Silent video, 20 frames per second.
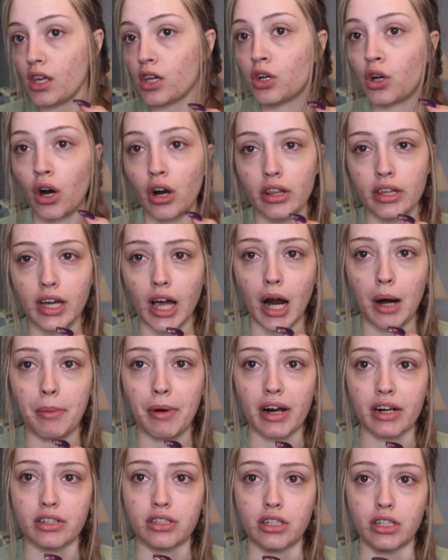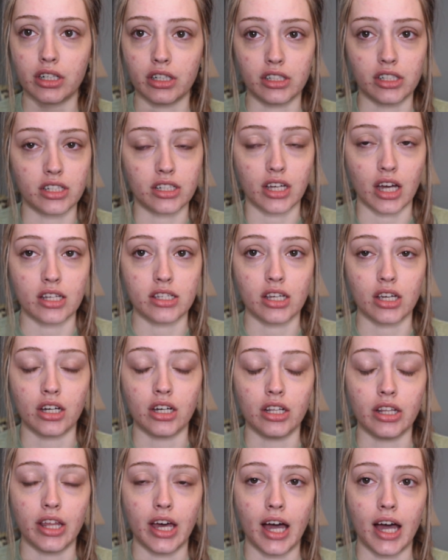go to the chiropractor, discussing
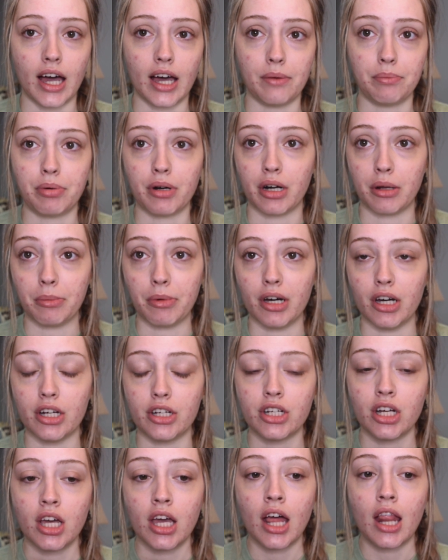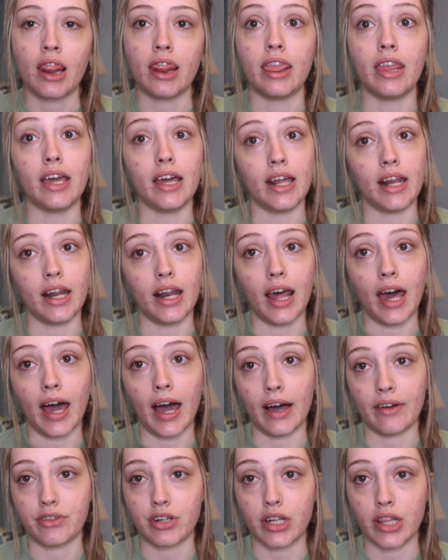all that pretty much. Then
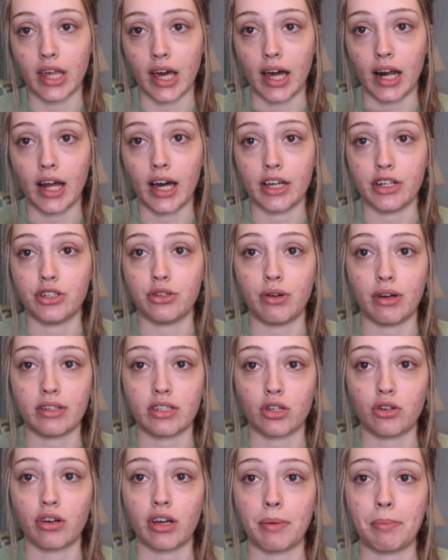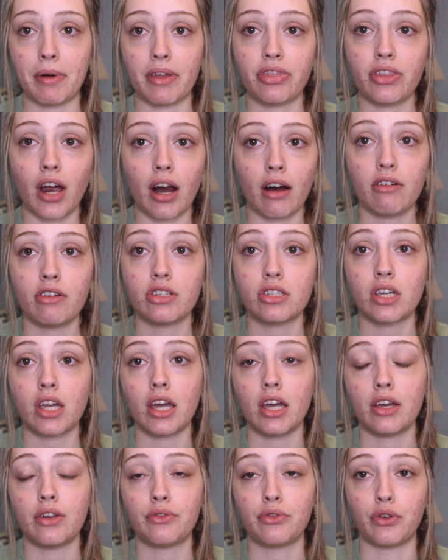after that, I do have to go get my thyroid
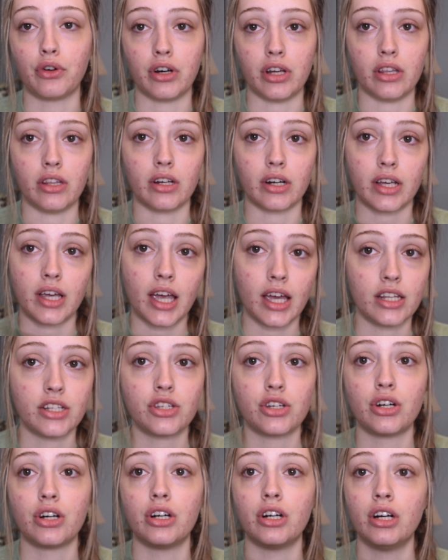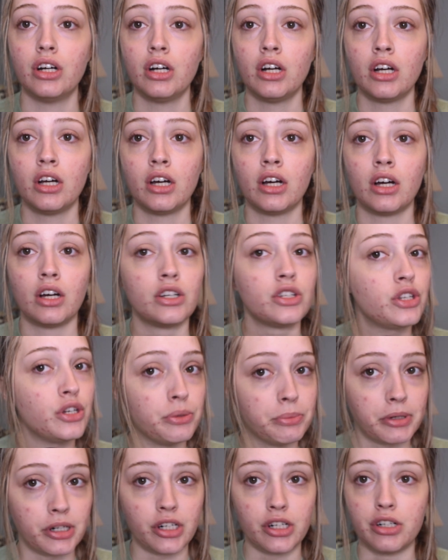scan for either cancer,
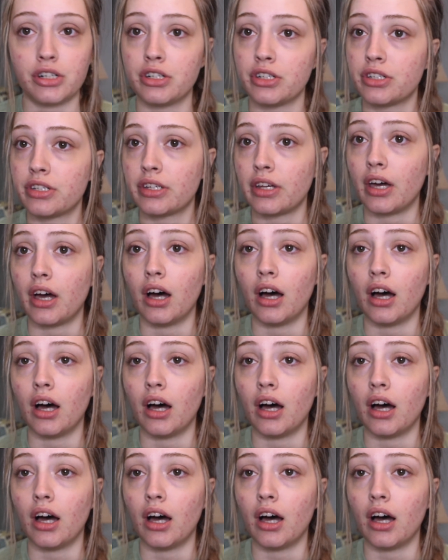tumors,